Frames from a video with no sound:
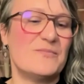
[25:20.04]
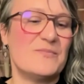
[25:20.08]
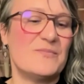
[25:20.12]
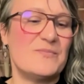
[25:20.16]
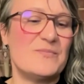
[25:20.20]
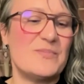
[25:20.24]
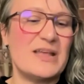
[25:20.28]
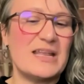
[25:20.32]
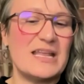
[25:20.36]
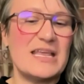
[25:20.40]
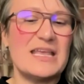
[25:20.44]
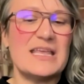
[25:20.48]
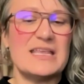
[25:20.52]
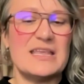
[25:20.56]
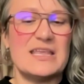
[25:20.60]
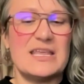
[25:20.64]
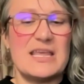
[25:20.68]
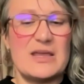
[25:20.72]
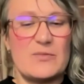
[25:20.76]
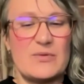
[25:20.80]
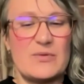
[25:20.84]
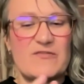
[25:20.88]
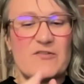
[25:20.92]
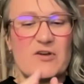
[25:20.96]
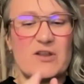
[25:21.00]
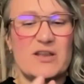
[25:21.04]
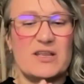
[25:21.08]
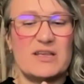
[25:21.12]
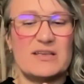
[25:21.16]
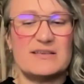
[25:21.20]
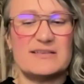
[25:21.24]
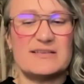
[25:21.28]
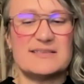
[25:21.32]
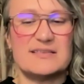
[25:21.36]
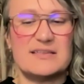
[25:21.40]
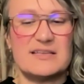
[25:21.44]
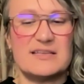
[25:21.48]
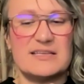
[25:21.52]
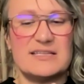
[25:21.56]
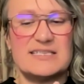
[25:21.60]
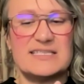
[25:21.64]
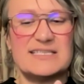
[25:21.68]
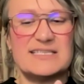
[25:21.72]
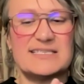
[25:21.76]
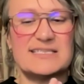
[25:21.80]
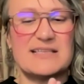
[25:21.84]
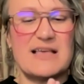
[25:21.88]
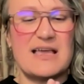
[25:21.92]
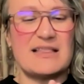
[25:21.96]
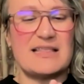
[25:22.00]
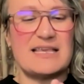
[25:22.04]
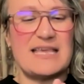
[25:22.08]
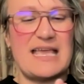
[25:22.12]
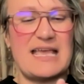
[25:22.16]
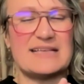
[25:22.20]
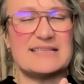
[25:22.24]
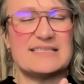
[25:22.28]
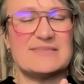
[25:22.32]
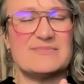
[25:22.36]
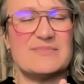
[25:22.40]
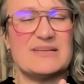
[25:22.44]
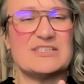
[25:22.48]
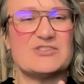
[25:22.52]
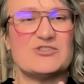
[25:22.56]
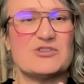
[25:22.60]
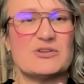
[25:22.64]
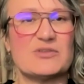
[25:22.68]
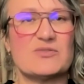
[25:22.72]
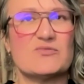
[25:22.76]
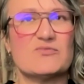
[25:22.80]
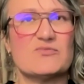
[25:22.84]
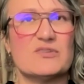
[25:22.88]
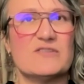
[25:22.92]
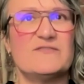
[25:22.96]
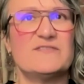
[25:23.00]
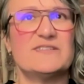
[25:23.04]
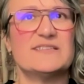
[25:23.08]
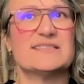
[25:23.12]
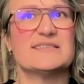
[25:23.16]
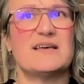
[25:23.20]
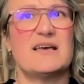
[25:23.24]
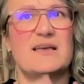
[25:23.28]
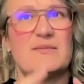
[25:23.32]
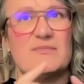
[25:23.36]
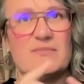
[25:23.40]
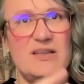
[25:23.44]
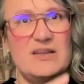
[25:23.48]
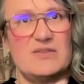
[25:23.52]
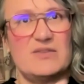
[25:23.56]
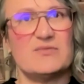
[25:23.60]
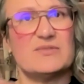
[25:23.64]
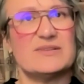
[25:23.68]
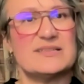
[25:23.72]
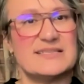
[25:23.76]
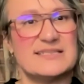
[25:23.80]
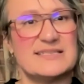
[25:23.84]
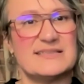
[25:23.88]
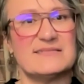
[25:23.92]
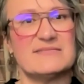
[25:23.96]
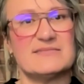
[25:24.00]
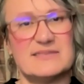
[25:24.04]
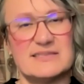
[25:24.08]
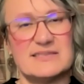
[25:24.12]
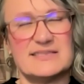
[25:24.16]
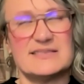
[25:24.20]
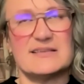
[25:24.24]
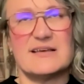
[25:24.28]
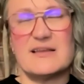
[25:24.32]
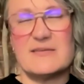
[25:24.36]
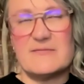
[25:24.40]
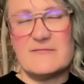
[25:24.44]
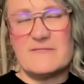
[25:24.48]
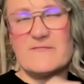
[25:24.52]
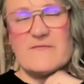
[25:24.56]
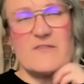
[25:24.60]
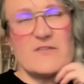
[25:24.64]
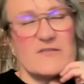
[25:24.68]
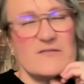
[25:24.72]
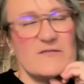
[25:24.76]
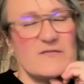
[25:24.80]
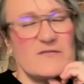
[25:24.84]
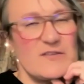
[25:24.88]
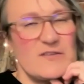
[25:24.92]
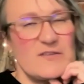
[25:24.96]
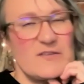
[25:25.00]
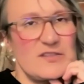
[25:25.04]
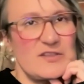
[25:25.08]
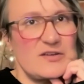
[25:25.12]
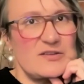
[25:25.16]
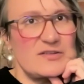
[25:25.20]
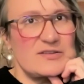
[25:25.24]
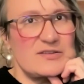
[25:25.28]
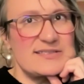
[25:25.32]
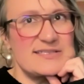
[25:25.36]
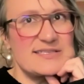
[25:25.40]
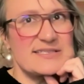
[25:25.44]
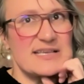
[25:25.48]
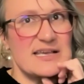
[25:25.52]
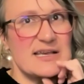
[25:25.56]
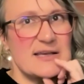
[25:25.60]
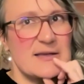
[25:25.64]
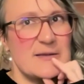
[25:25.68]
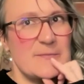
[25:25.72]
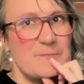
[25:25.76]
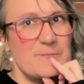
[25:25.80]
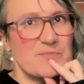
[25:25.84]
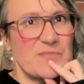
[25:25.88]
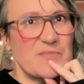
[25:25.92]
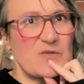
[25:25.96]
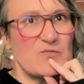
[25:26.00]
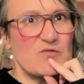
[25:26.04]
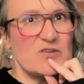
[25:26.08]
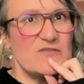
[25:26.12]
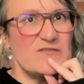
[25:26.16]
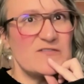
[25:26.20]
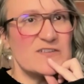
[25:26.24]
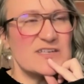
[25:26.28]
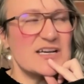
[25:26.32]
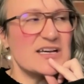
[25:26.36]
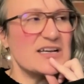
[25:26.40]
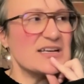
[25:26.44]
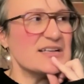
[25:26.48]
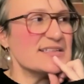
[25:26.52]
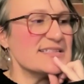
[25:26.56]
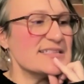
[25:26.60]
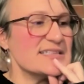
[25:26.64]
But yeah, we've got it's a slightly asymmetrical roof design, but it was designed for those roof tiles.